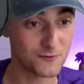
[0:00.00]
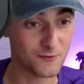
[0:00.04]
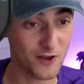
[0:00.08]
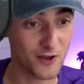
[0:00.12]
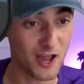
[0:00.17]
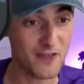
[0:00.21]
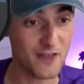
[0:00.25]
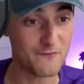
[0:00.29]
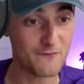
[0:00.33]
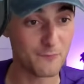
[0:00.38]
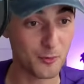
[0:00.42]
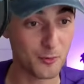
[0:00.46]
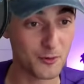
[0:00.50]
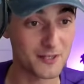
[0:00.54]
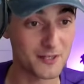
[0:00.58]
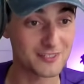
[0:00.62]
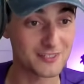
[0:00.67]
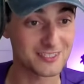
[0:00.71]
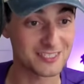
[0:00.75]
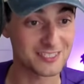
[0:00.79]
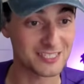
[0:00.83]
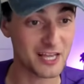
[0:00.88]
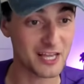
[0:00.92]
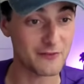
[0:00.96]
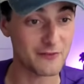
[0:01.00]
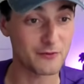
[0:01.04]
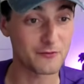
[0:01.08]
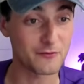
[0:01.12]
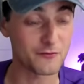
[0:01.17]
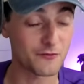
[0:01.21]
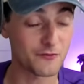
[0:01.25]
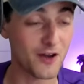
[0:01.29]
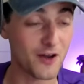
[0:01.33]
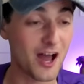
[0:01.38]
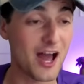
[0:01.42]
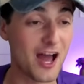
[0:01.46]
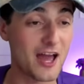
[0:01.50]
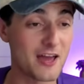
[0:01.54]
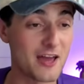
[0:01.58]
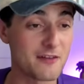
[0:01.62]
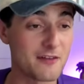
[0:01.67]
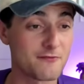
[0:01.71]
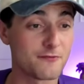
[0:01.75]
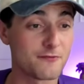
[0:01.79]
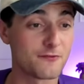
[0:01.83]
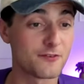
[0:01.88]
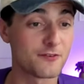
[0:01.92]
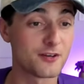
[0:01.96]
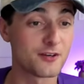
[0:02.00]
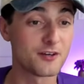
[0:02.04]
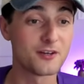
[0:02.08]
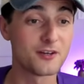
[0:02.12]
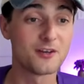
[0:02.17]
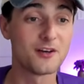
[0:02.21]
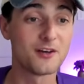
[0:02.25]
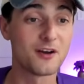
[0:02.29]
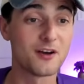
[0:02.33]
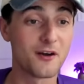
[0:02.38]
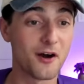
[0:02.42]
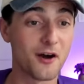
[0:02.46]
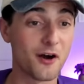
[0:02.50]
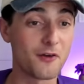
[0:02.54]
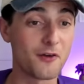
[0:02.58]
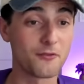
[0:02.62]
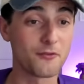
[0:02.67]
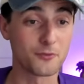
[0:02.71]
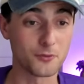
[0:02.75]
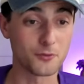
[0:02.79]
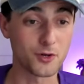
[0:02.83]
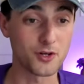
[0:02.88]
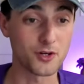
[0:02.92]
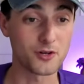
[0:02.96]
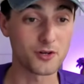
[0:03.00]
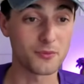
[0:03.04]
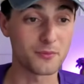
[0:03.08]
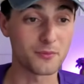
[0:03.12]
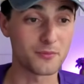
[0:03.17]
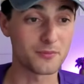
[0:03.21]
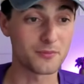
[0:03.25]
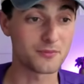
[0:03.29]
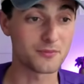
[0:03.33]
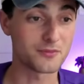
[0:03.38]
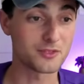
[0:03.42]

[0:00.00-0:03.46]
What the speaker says: 5.75 of room.